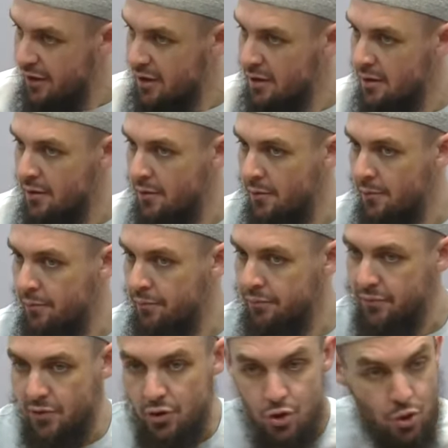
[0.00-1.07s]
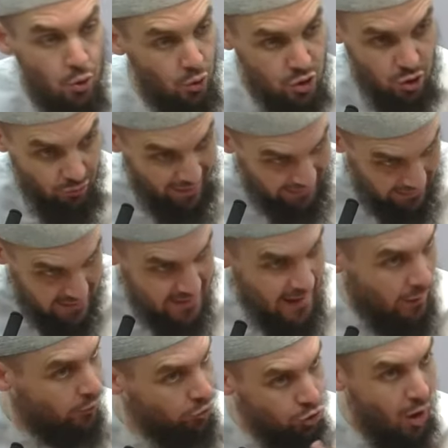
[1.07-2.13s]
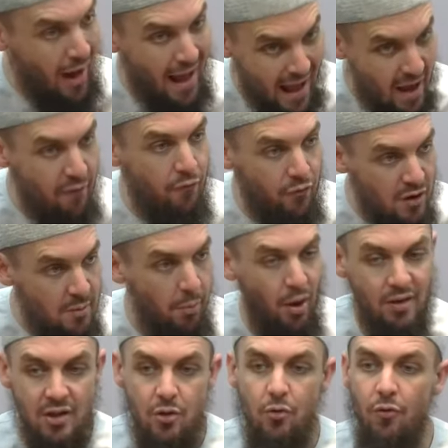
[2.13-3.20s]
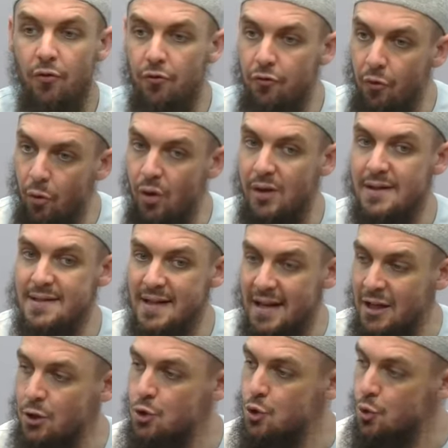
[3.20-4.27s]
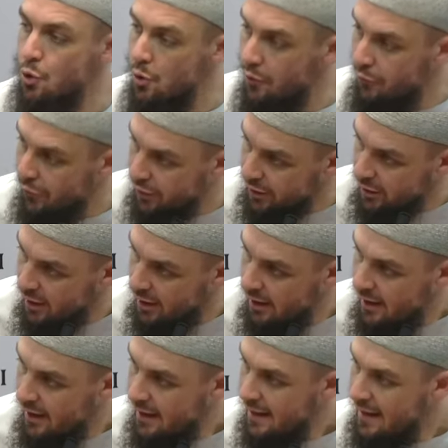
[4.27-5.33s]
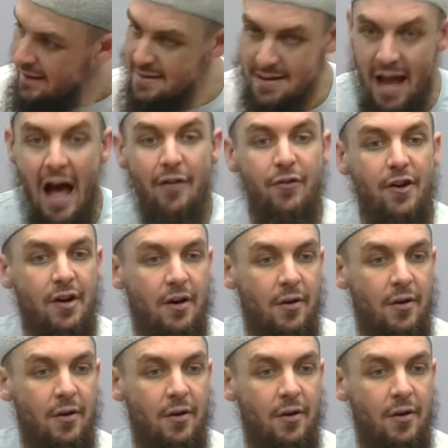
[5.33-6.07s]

You should also write this down. Not everybody who falls into kufr is kafir.